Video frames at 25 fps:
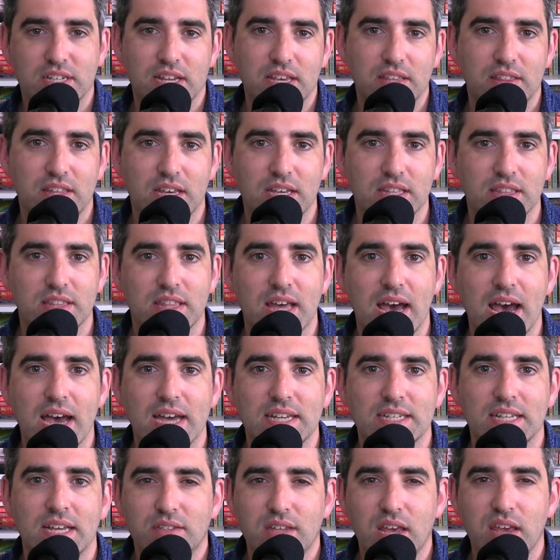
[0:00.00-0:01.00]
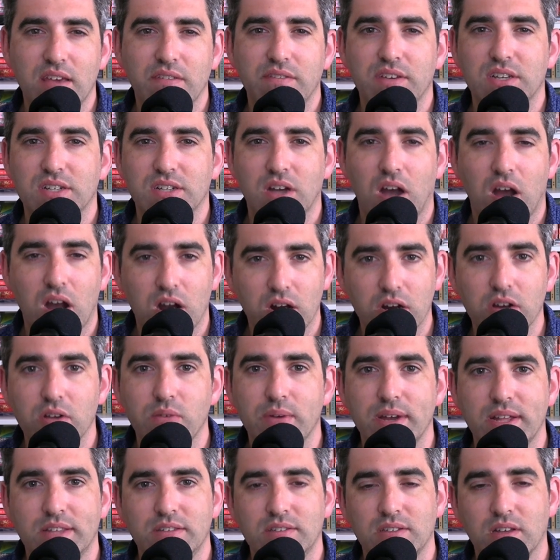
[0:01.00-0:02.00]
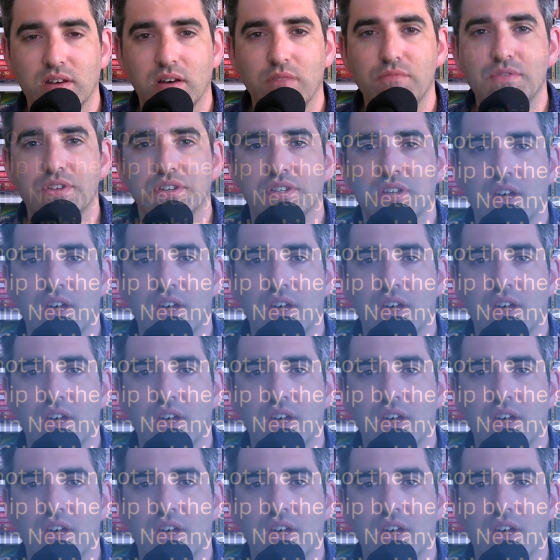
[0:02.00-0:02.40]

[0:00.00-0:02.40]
And I think that David Horowitz of the